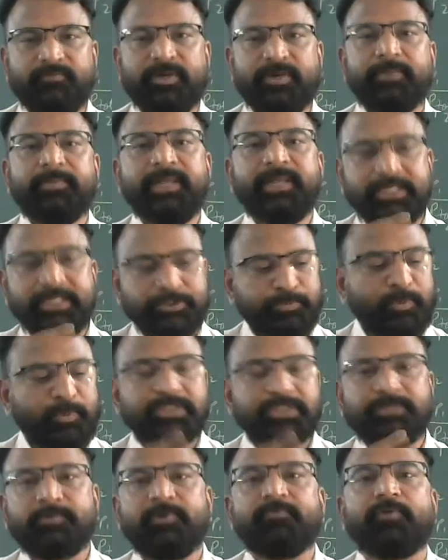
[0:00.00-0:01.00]
be
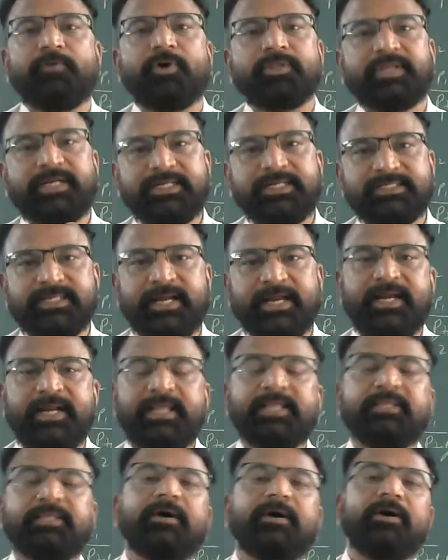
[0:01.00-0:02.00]
responsible for the
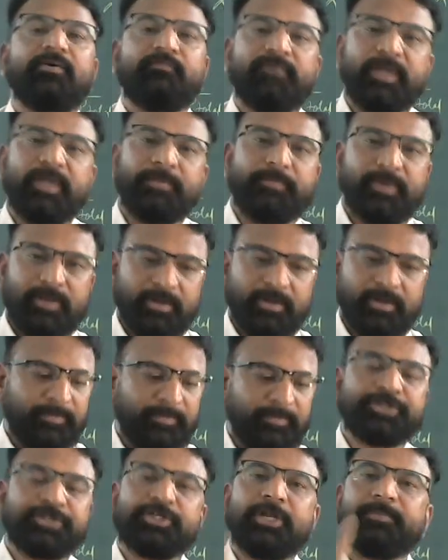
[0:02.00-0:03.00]
deciding the
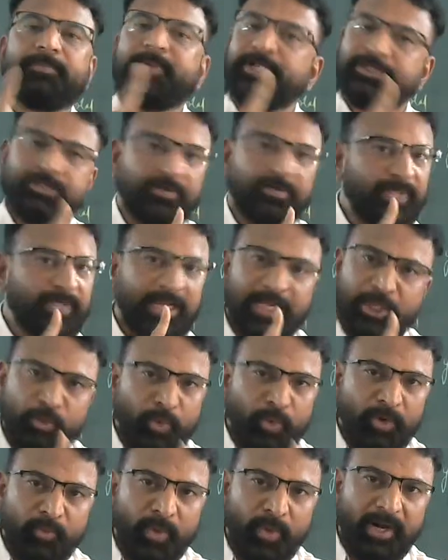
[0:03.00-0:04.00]
partial pressure of the
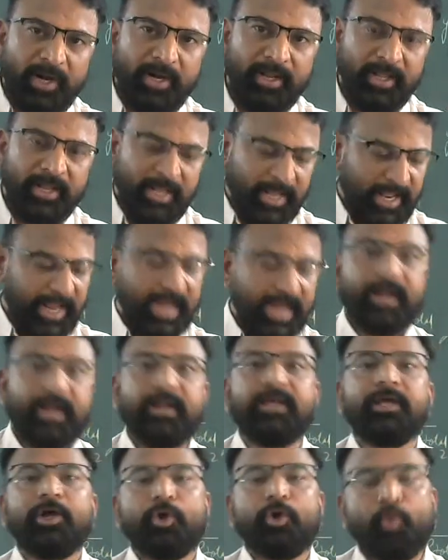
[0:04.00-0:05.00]
liquid 1,
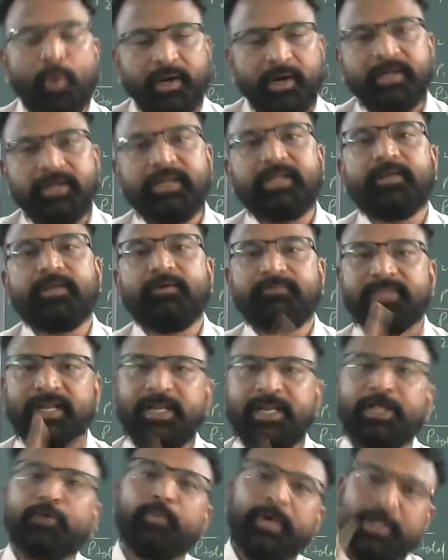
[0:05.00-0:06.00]
and quantity of the
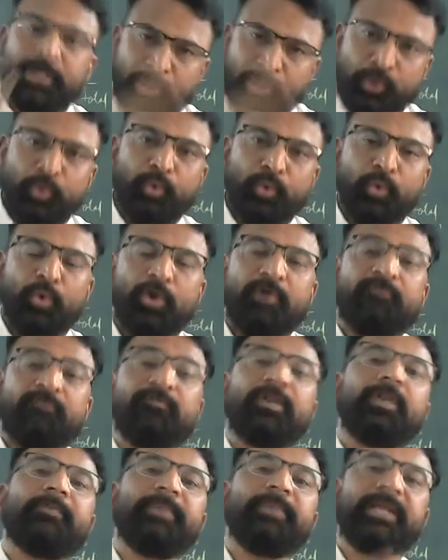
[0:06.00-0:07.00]
liquid 2
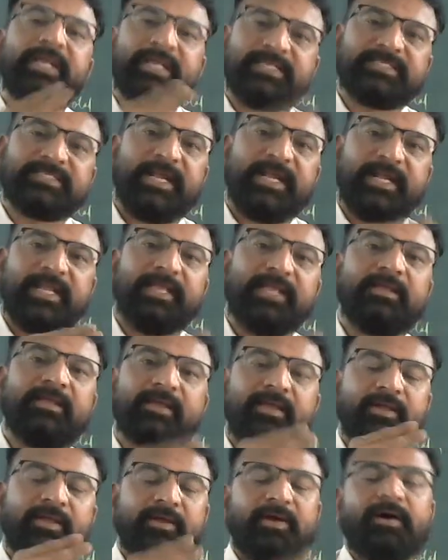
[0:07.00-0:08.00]
will be
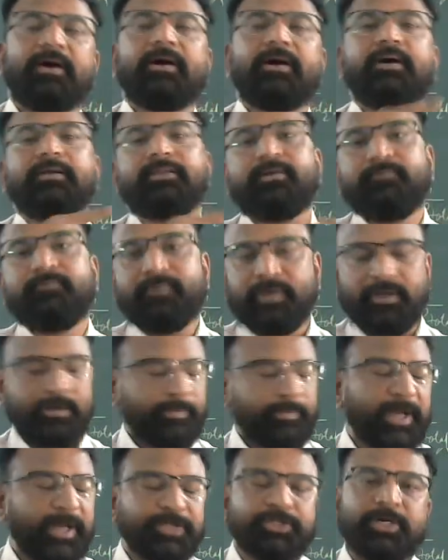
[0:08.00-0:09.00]
deciding
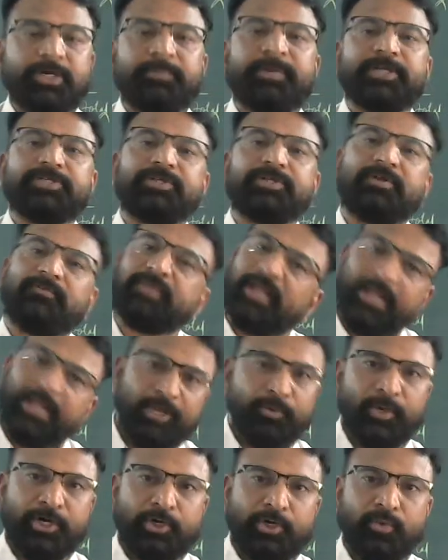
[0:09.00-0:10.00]
the partial pressure of the
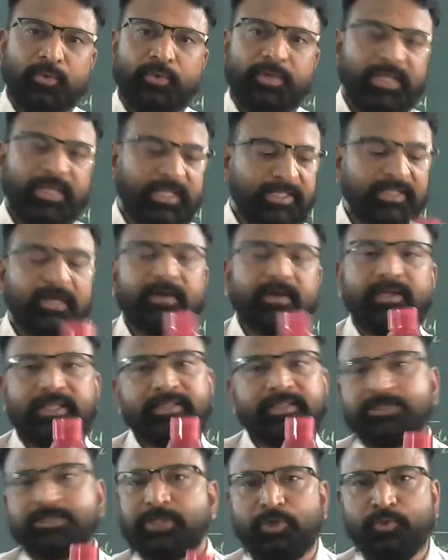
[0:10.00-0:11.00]
liquid 2 in
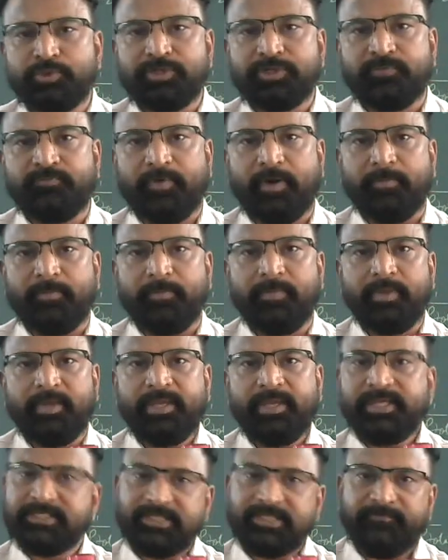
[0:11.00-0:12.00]
the solution form.
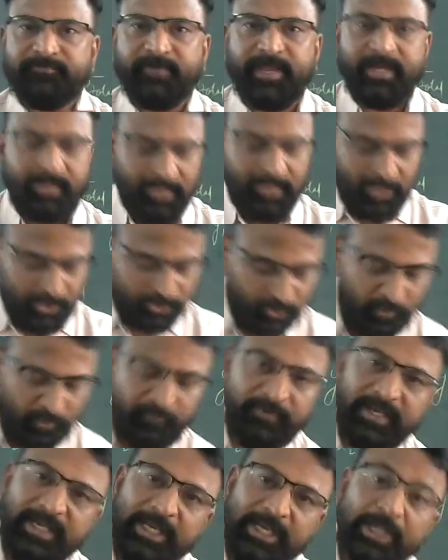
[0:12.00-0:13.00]
Is it fine? So
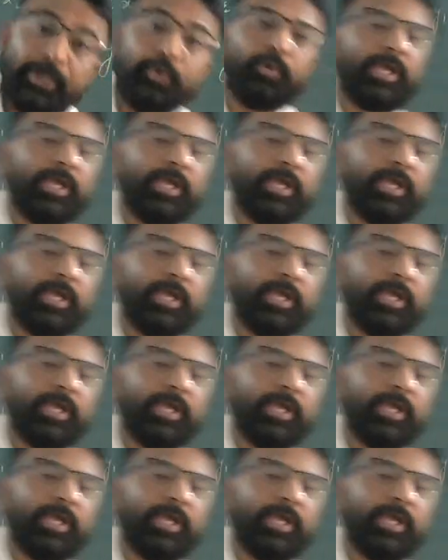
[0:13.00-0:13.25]
we need to